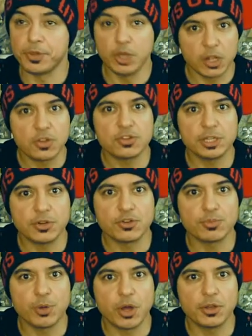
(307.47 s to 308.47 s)
Gunslinger
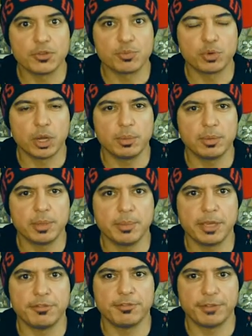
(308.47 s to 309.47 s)
Spawn is probably
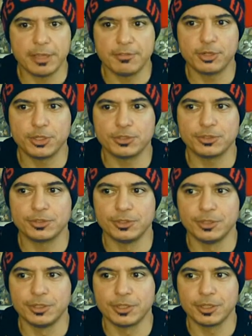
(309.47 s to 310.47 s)
my favorite
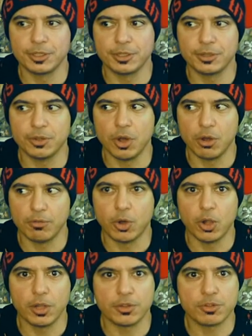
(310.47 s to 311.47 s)
of
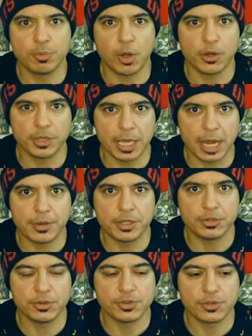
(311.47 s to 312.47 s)
all the Spawn
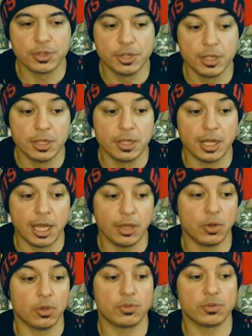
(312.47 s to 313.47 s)
characters.
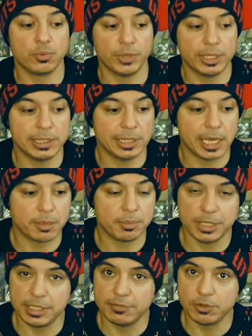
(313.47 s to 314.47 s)
I also really like
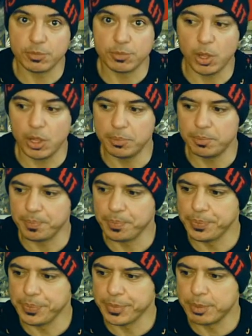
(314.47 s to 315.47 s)
Medieval Spawn,
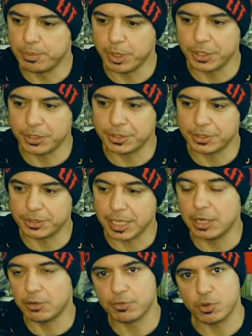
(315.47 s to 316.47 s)
but
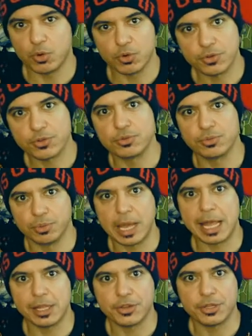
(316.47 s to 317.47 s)
and of course
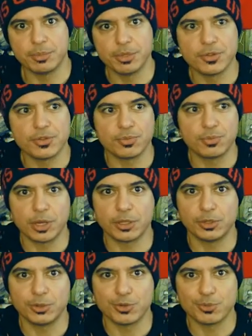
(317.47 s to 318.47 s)
Al Simmons,
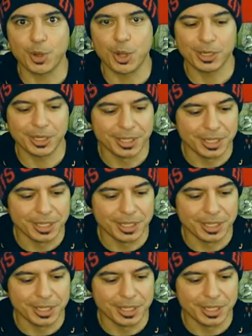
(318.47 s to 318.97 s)
regular Spawn.